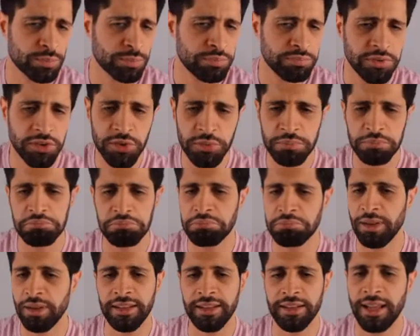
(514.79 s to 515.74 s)
Just
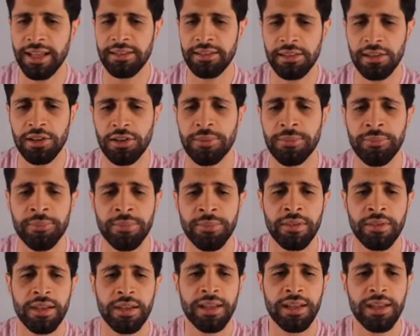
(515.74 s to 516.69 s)
play the knight there.
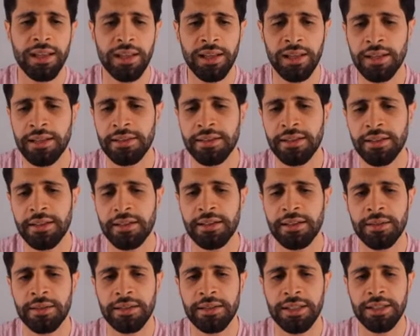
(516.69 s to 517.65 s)
And
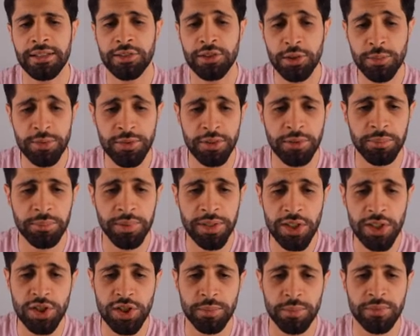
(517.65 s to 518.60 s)
in terms of
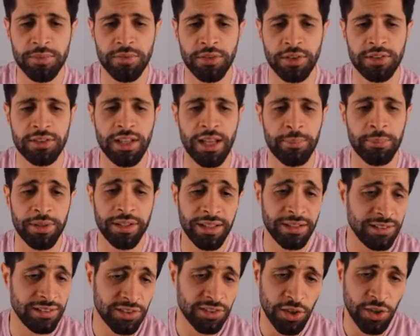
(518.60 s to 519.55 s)
bishops, for example,
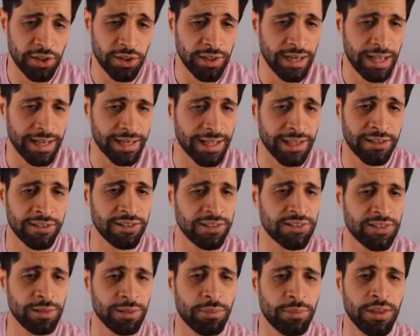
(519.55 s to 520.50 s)
this other knight kind of the
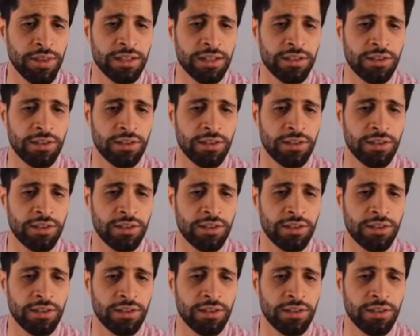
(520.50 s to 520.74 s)
same thing.